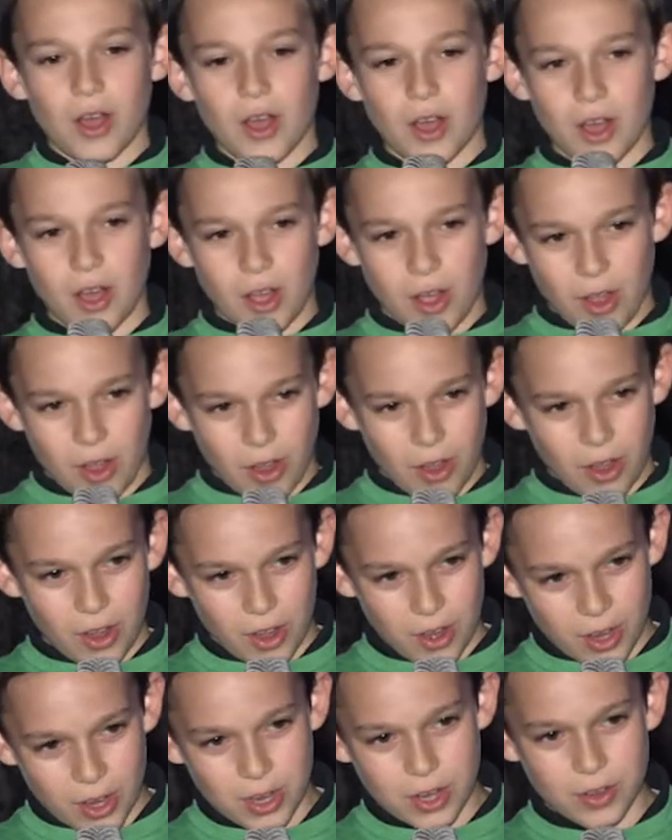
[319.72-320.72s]

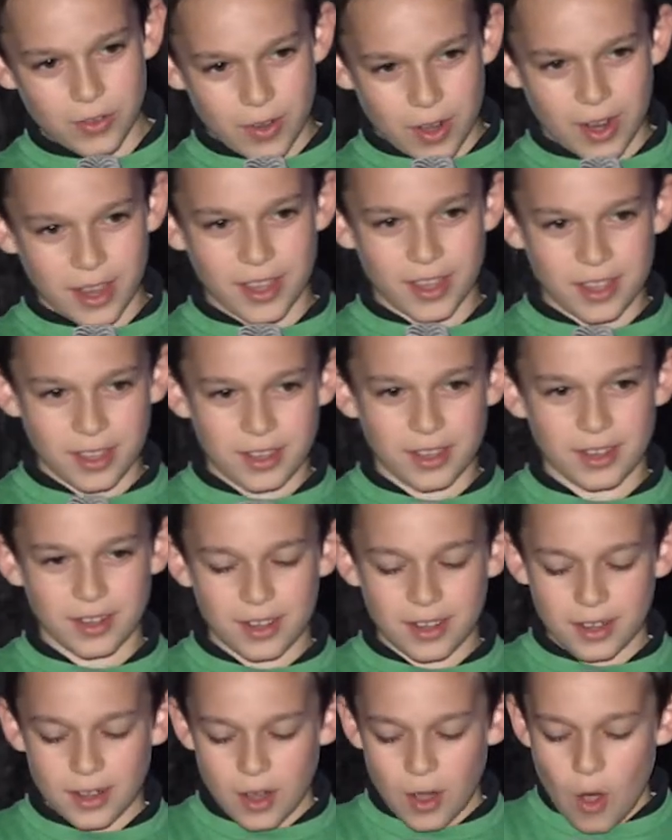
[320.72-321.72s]
All right.
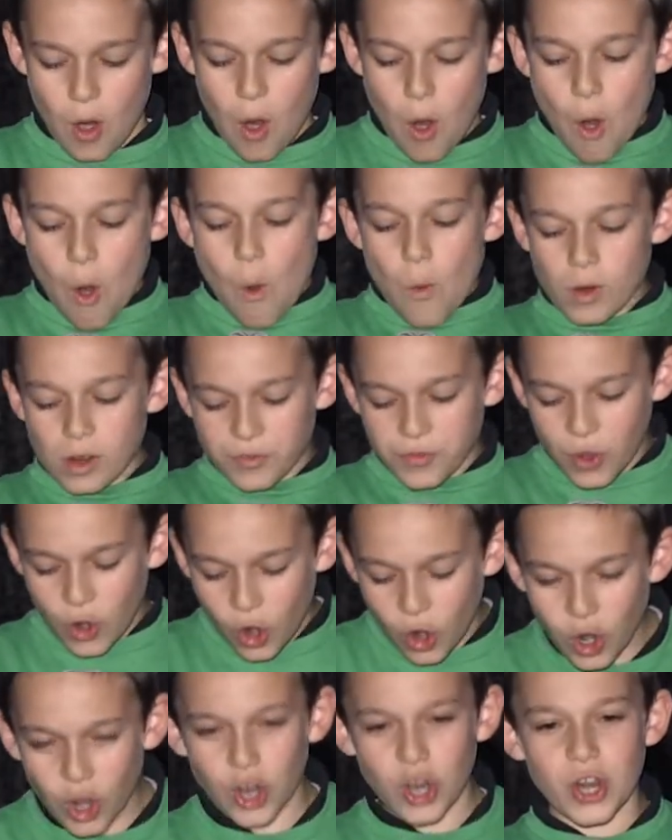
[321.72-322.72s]
Well,
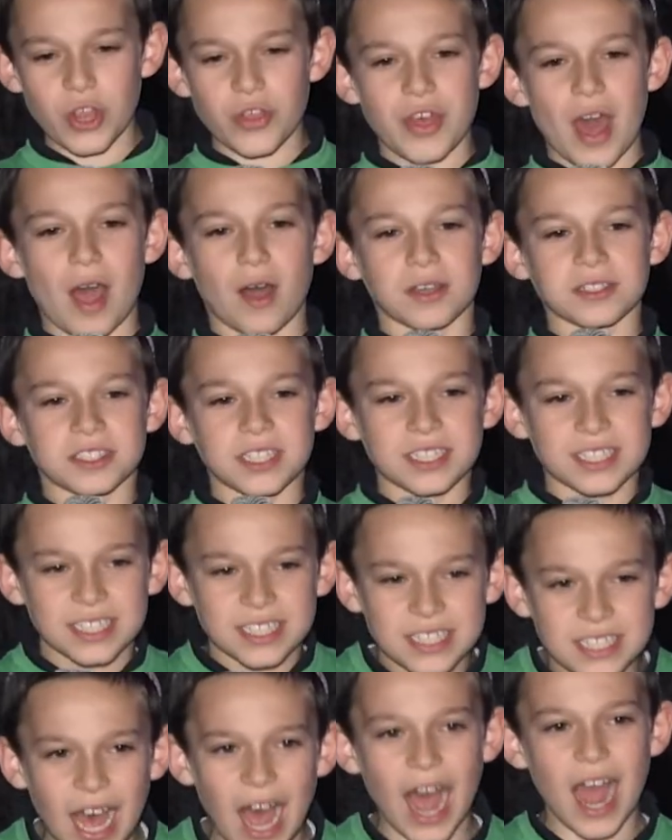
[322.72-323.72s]
for her, that was the
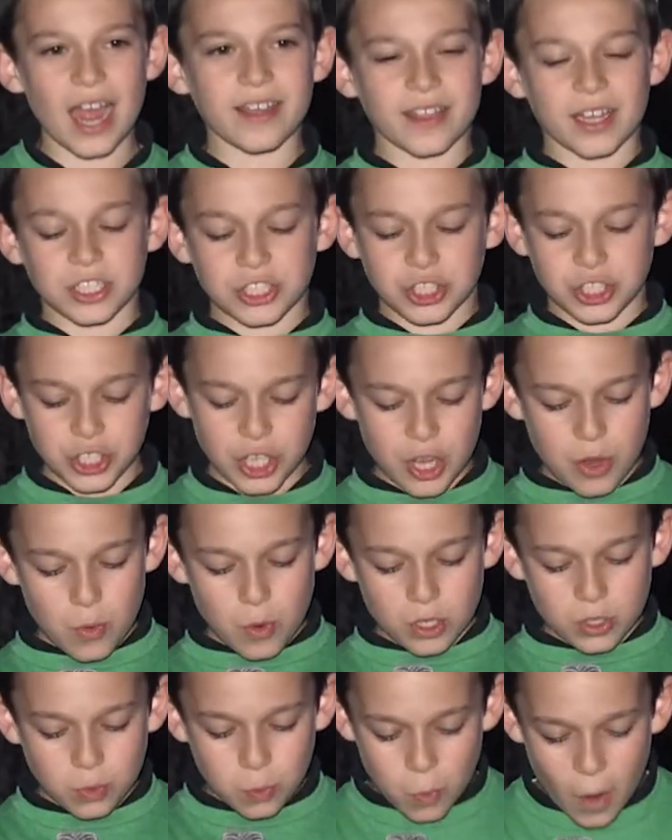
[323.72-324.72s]
sign that she
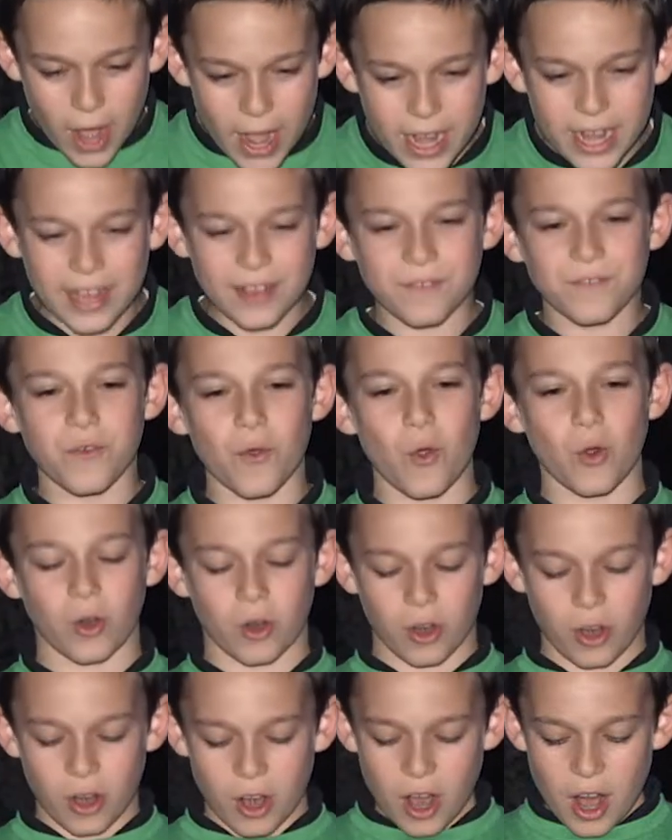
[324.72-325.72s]
was waiting for.